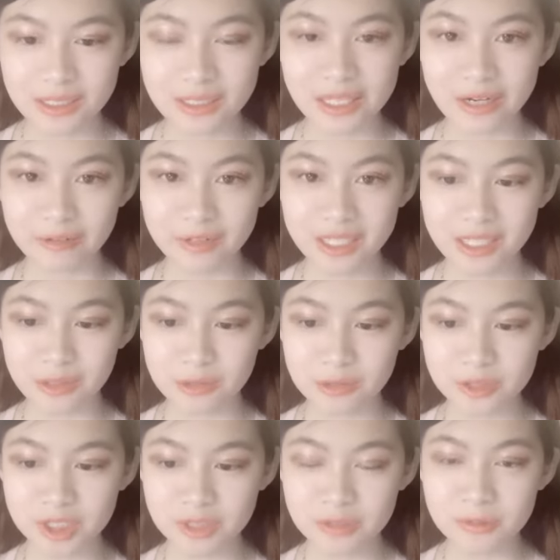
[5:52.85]
They are really
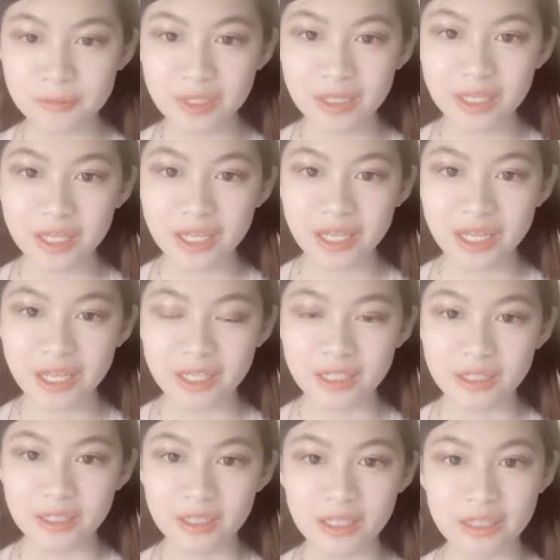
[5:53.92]
crucial,
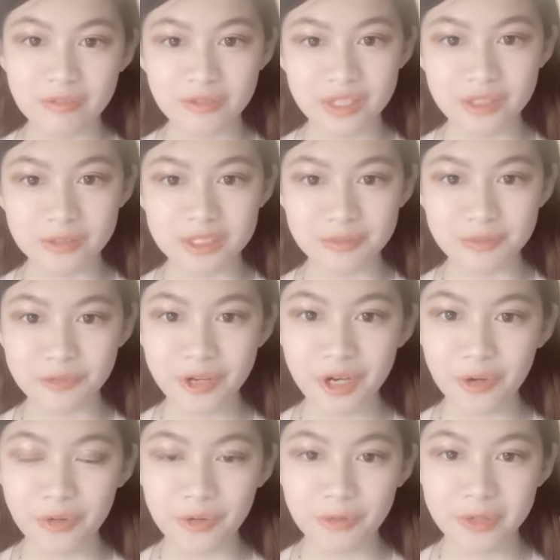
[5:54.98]
and if we use them
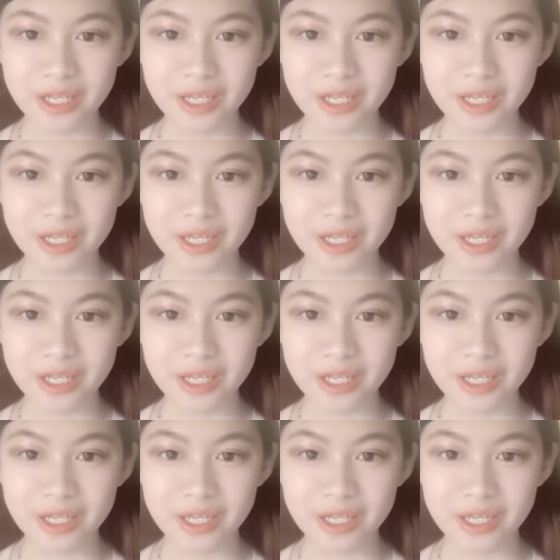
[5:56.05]
well,